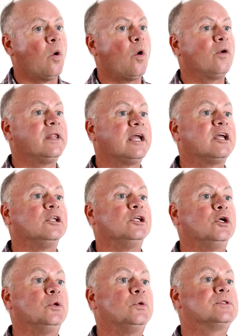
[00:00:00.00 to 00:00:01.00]
or they can
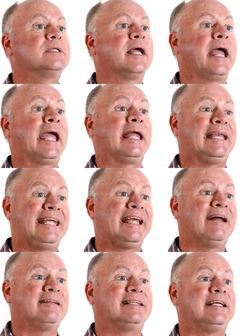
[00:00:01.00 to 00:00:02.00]
use an
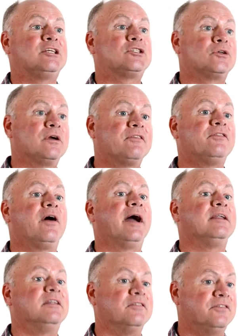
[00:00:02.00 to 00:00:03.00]
ELD
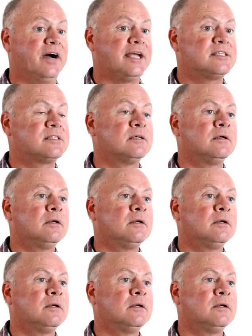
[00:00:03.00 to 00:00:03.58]
certified device